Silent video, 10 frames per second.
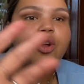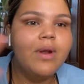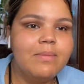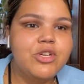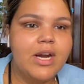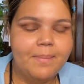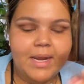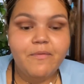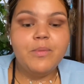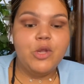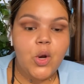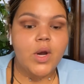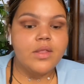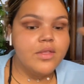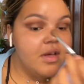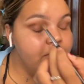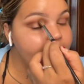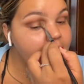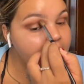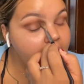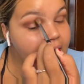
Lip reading: what I'm trying to mean, I'm from the north of America.